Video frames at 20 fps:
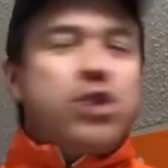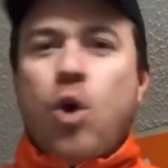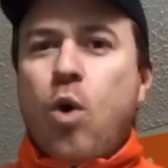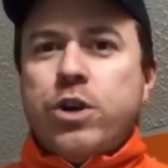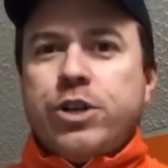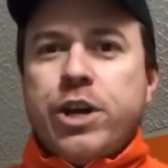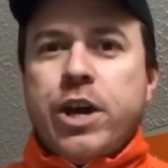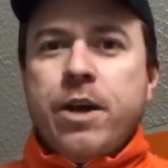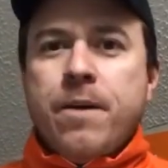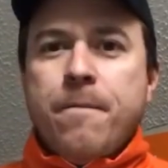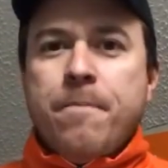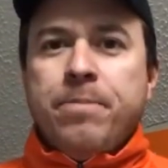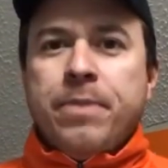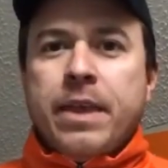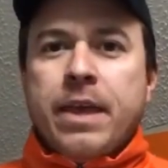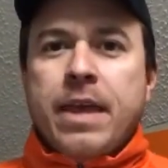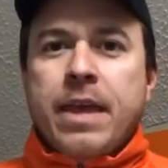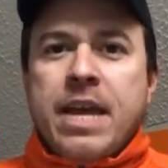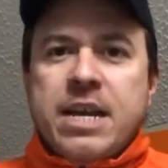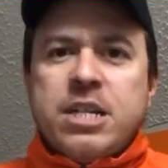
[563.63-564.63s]
Is in the
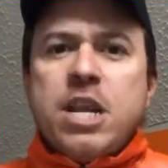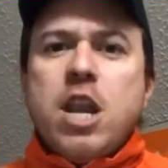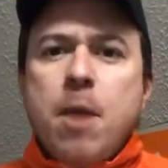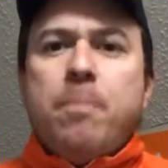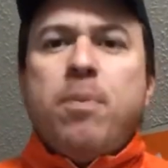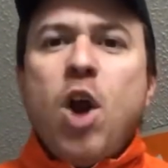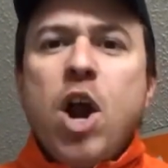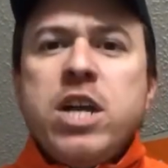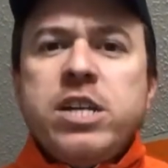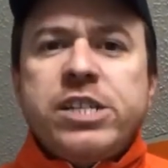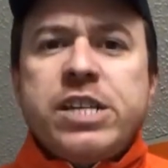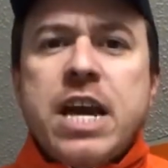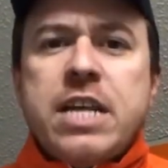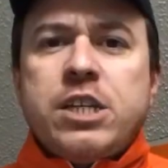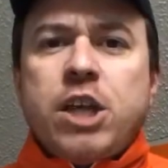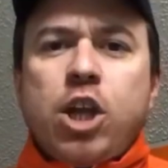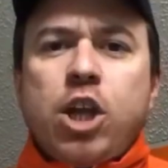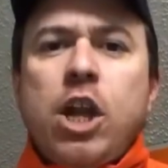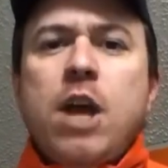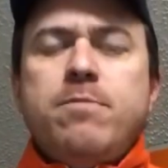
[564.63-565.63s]
preseason, Clemson
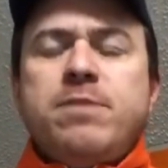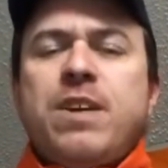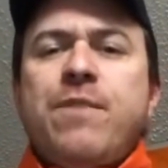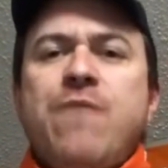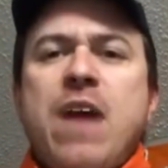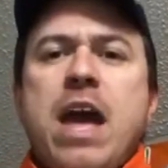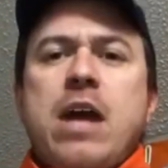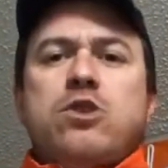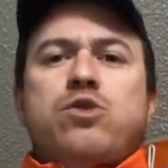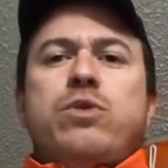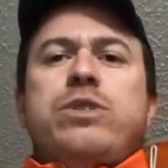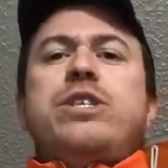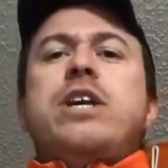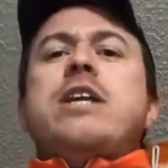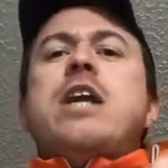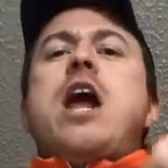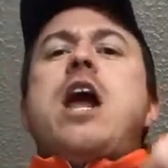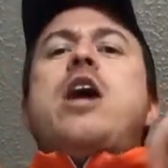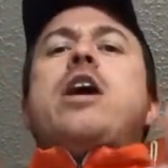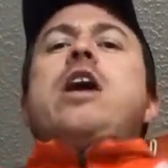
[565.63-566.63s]
fans would sit there and go,
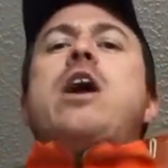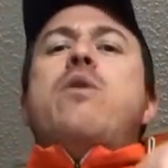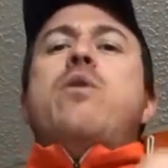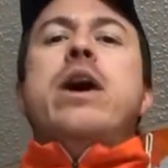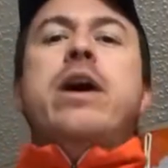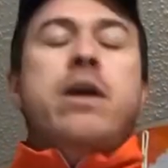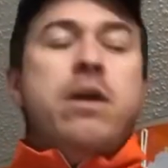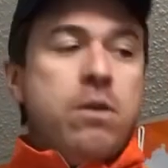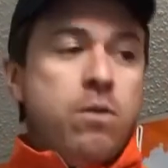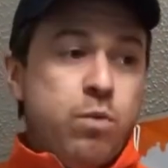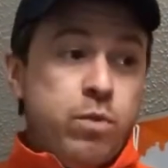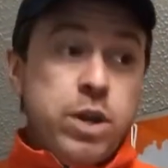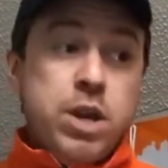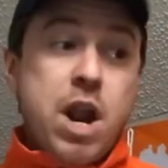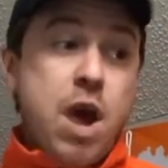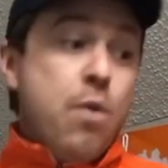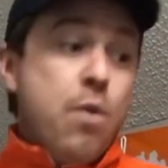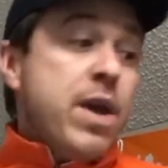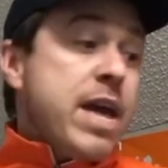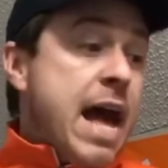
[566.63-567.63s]
well, we got the number
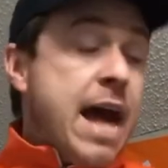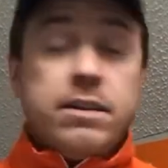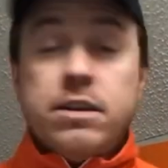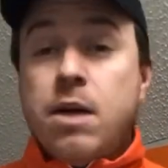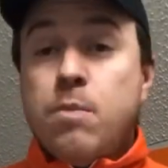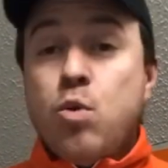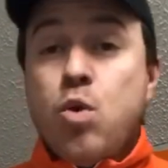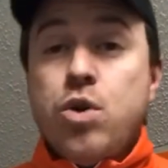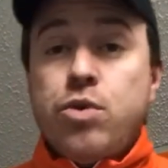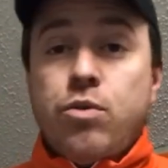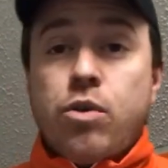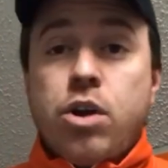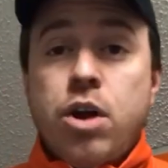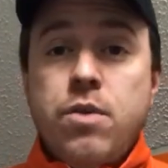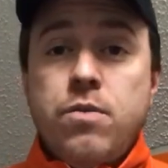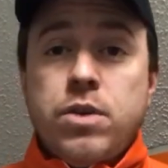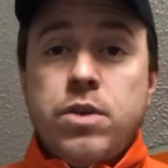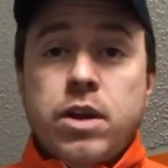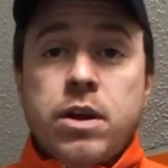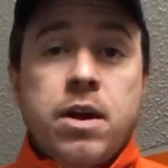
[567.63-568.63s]
1 recruit
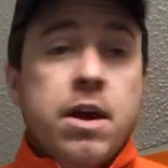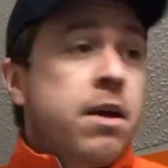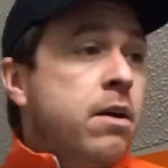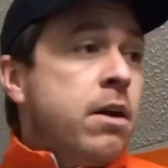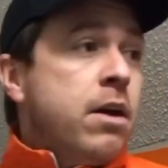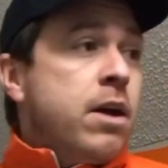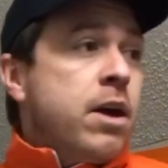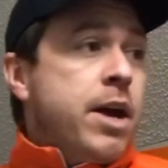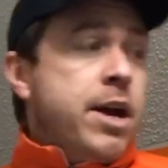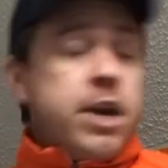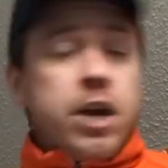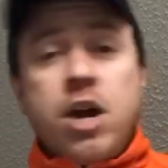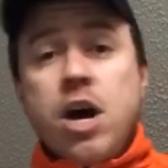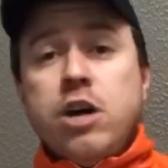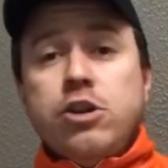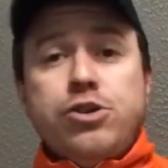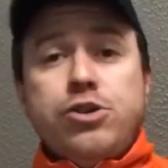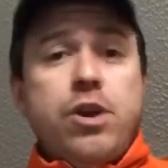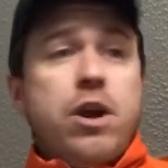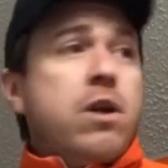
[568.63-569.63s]
in the country according to,
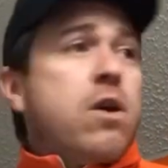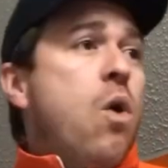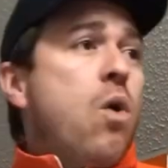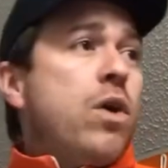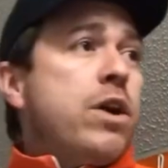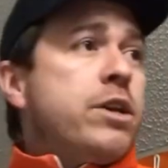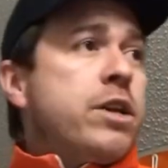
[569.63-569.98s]
no.